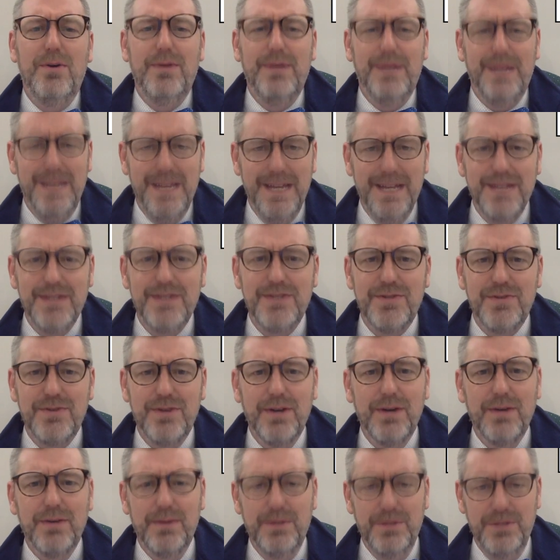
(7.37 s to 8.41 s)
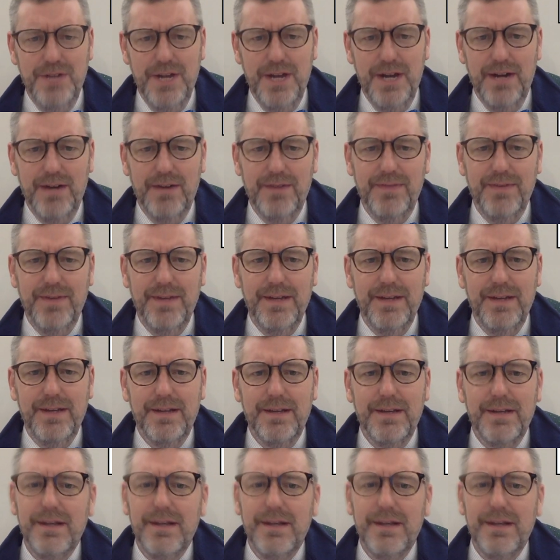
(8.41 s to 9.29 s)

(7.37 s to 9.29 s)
that kids struggle with geography.